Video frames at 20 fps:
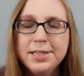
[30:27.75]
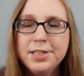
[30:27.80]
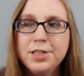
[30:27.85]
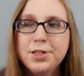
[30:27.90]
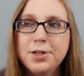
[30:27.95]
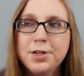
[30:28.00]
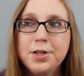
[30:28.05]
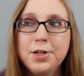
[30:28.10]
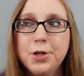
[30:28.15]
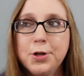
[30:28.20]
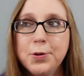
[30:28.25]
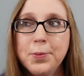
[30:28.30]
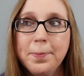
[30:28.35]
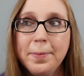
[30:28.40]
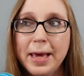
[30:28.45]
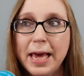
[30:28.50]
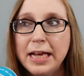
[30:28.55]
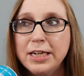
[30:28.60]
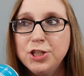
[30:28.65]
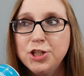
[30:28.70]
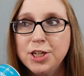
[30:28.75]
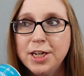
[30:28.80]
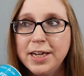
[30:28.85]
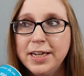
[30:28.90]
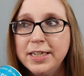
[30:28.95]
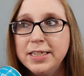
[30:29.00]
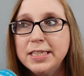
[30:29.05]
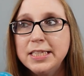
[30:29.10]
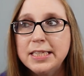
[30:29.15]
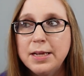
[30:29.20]
So can you
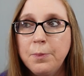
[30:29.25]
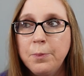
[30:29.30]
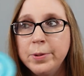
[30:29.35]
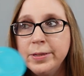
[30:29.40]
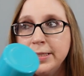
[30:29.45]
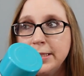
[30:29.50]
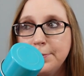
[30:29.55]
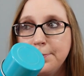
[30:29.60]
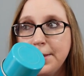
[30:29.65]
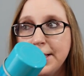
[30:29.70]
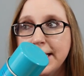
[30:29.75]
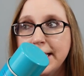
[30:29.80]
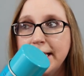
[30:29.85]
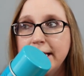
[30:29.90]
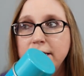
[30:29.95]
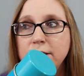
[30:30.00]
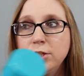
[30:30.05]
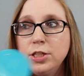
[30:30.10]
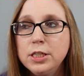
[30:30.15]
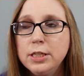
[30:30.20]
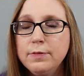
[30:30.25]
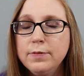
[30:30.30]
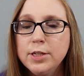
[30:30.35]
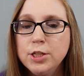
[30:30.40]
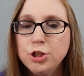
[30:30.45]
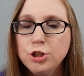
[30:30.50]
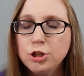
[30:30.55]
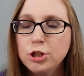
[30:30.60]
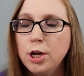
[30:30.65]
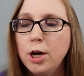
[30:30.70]
imagine someone's making a
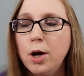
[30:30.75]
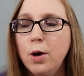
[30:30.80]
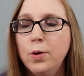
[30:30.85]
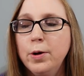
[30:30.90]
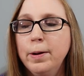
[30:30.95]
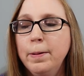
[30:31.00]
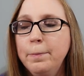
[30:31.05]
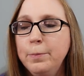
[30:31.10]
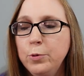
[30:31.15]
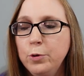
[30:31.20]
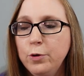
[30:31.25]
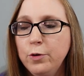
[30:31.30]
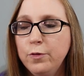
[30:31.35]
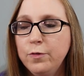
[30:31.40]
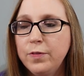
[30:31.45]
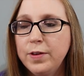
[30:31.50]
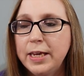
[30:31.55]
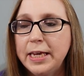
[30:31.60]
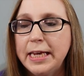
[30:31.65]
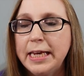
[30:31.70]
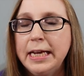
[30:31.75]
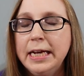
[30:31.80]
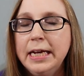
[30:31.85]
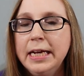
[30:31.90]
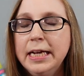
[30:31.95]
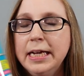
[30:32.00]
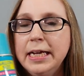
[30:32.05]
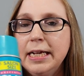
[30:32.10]
TV show or a movie